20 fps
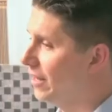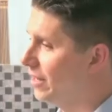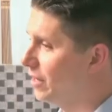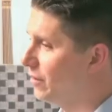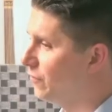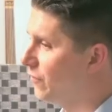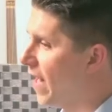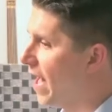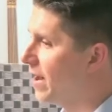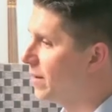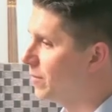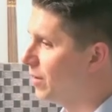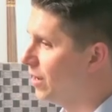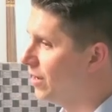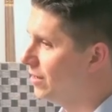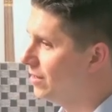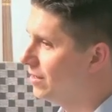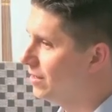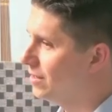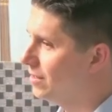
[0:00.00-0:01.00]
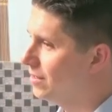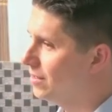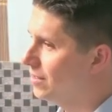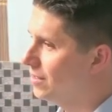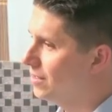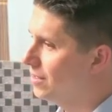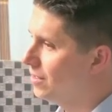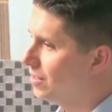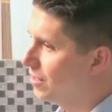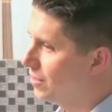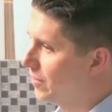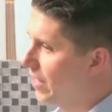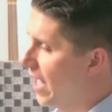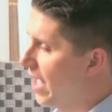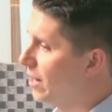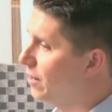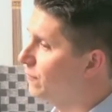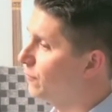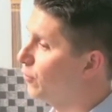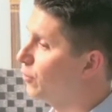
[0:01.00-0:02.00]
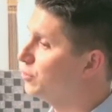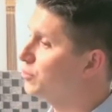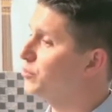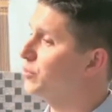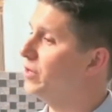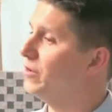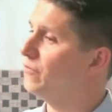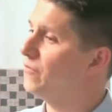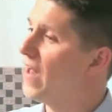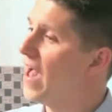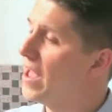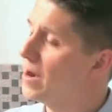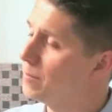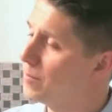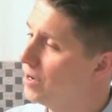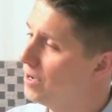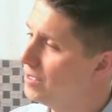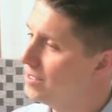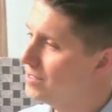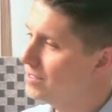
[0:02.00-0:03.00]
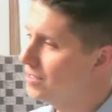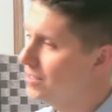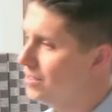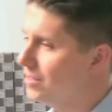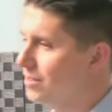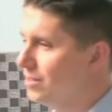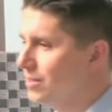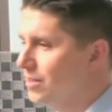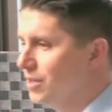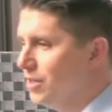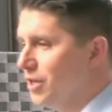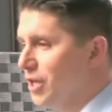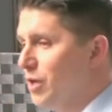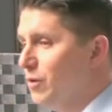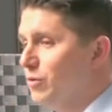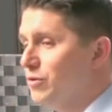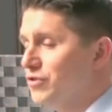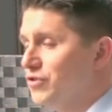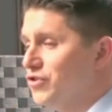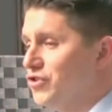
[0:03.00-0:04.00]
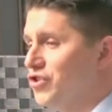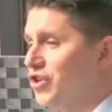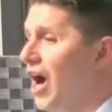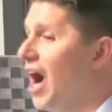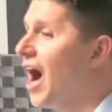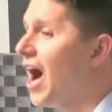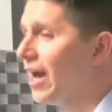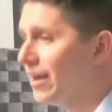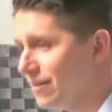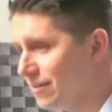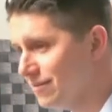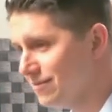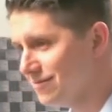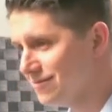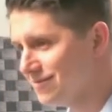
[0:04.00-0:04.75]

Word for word: Lady of Fatima, the anniversary of Fatima, he was shot